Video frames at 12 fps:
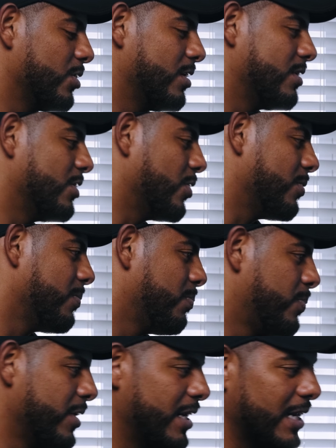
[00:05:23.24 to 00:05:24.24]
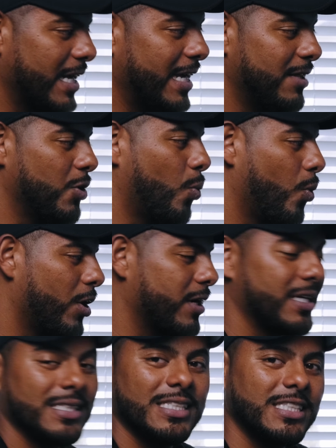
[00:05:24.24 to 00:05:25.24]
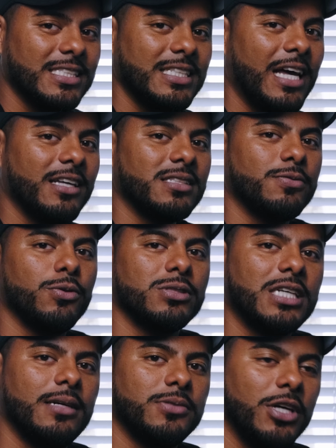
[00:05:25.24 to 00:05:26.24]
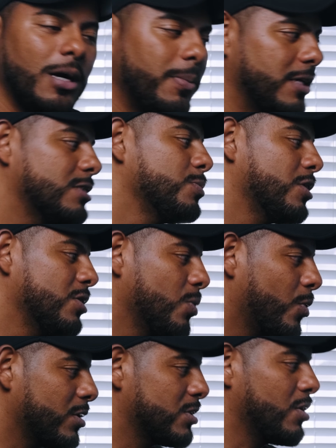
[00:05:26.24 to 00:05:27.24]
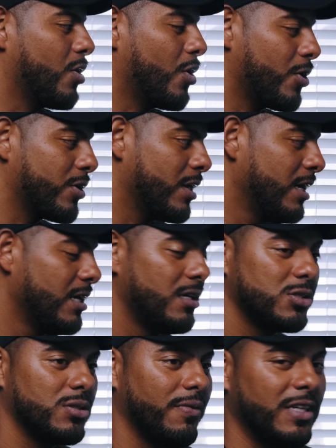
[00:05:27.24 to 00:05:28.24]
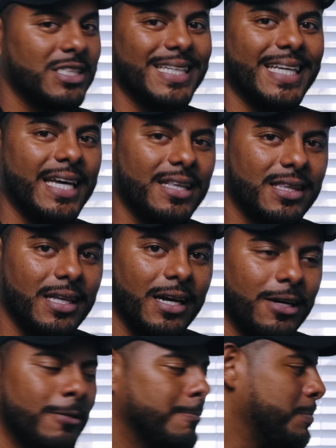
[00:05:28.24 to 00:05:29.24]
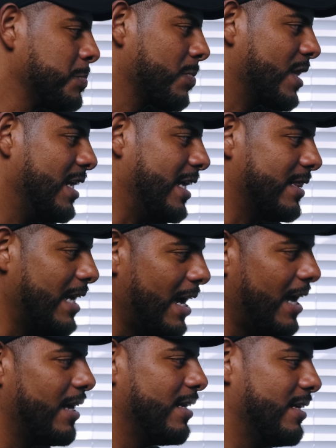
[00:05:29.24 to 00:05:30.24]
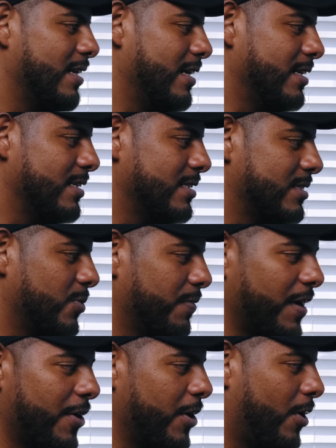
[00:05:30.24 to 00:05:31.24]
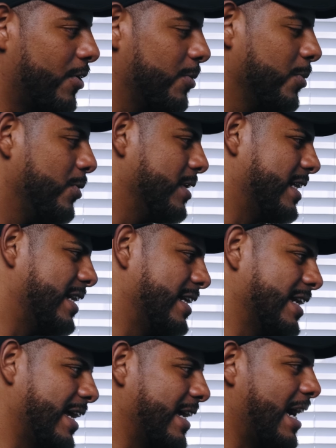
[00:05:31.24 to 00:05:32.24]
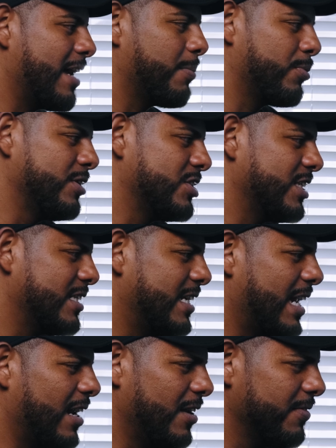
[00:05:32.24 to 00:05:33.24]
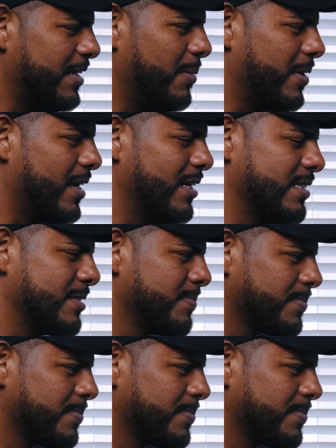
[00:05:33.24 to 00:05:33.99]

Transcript: you know, putting in the work, because this is not his full-time job, but he's putting in the work to learn to eventually get there. Like, that is very honorable, and like, I appreciate that and I love that, because